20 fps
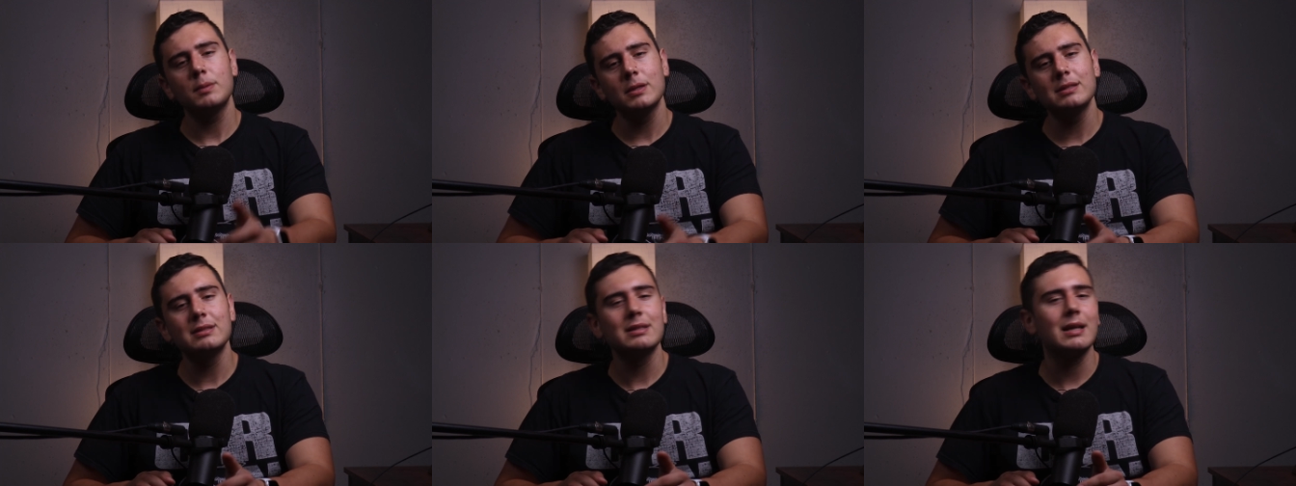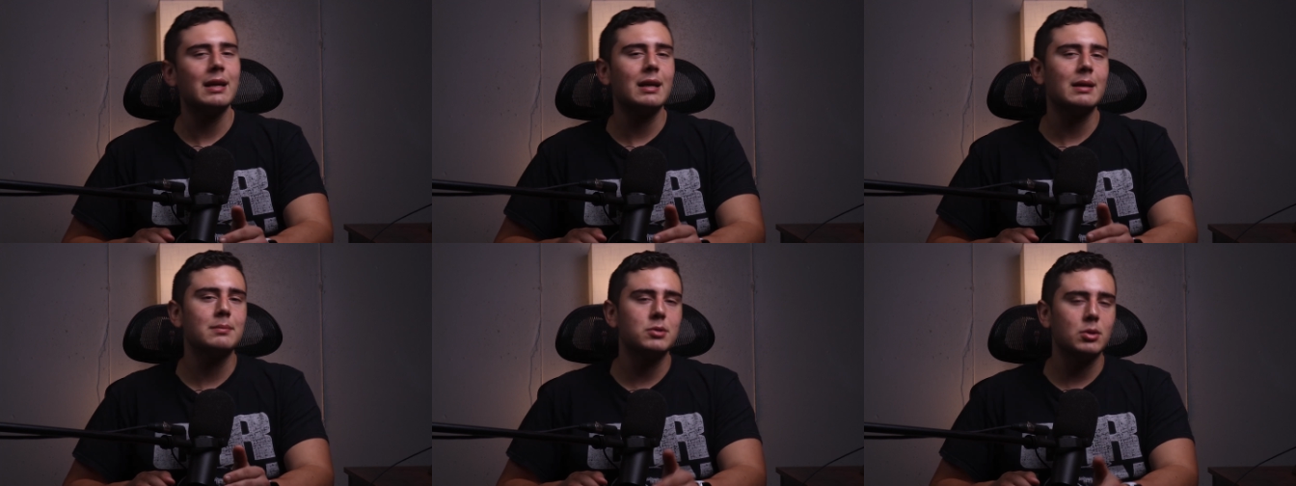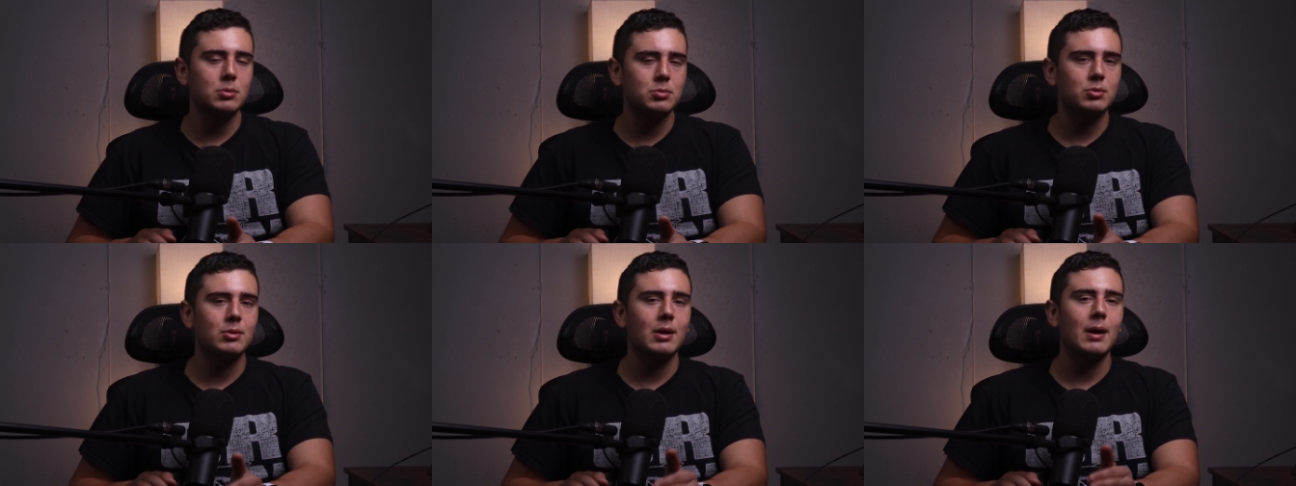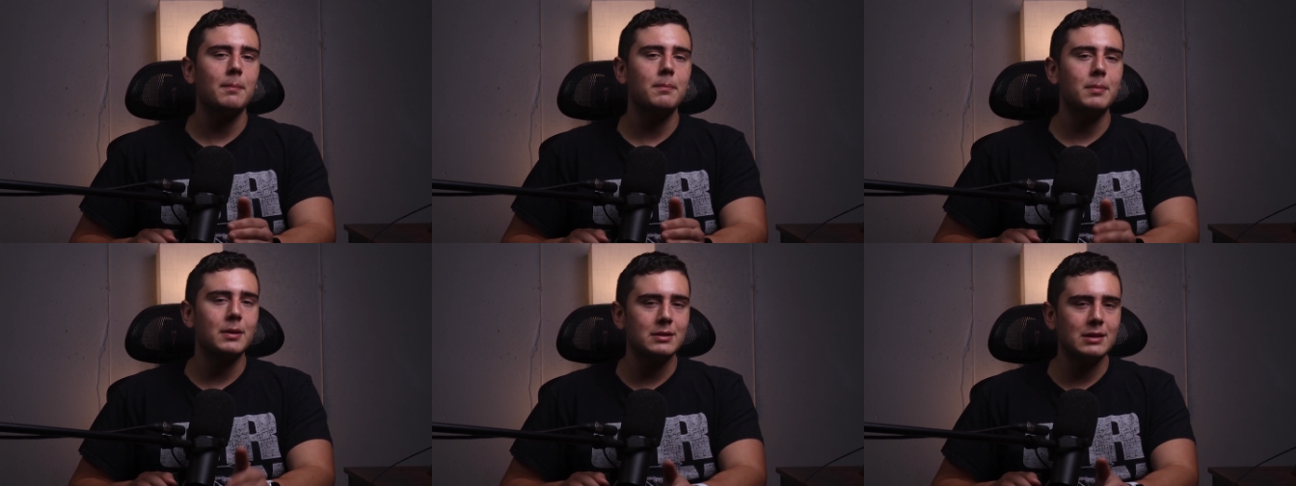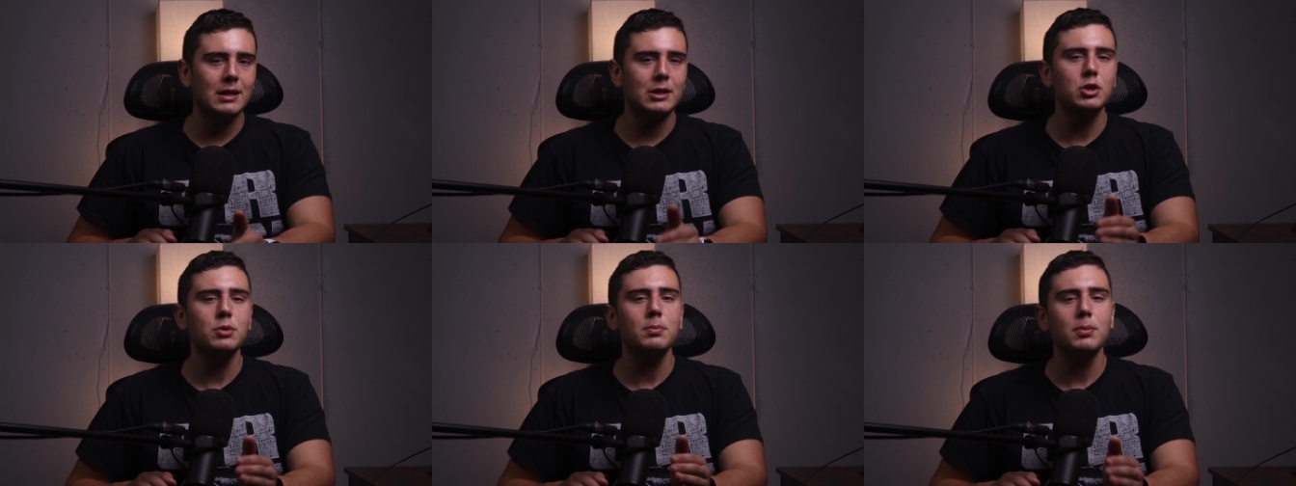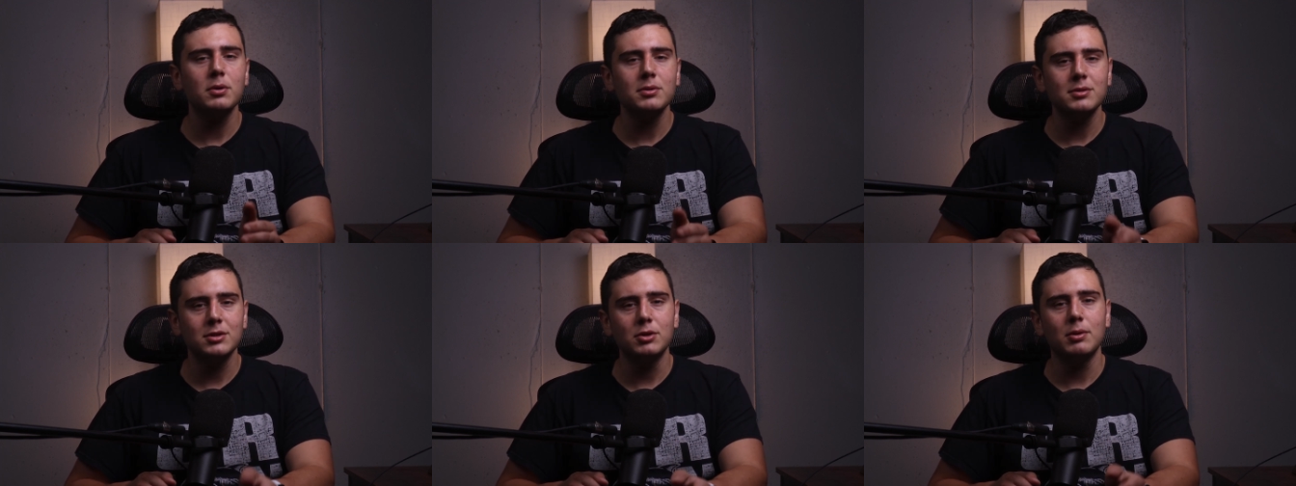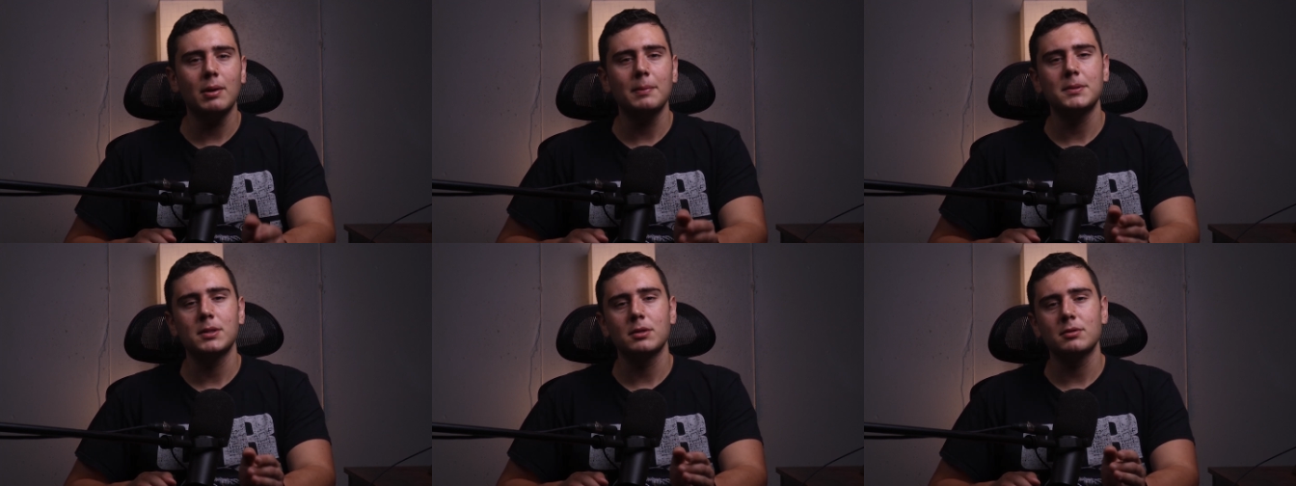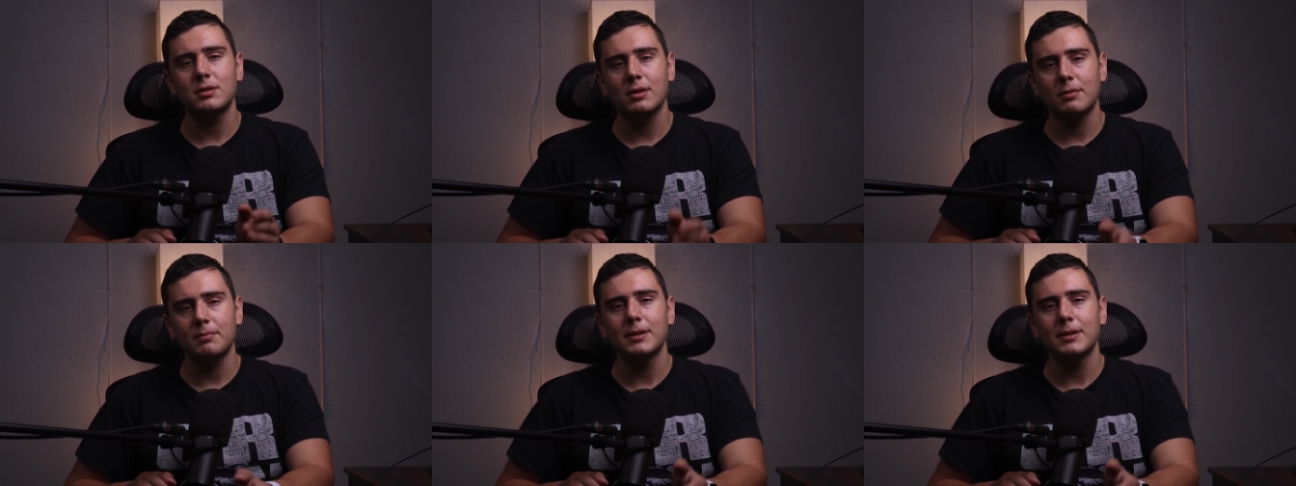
please like and subscribe because I do post new episodes